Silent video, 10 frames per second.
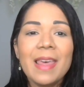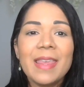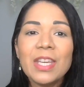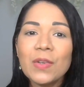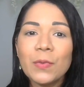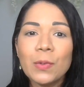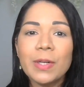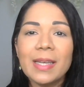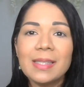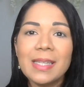Thank you
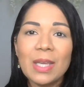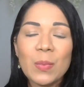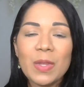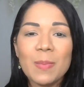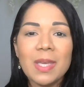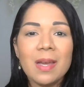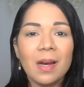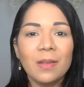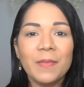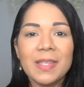for sticking with me
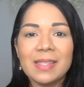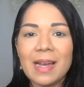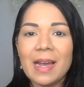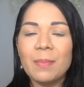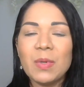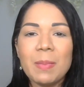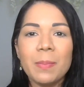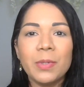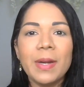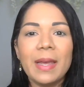all of this time.
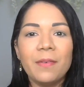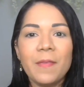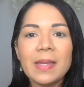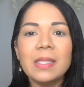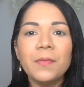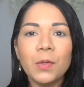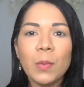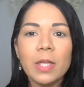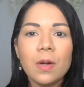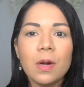Remember, effective
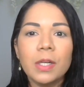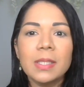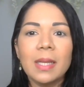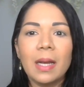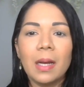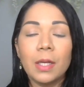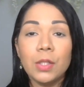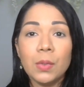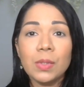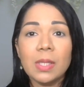credit cards
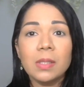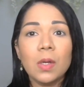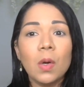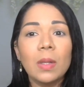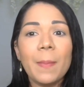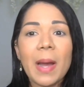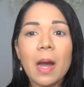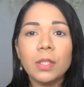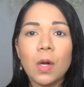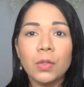use is all
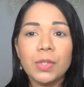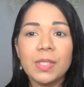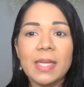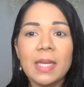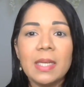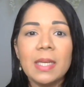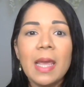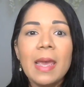about understanding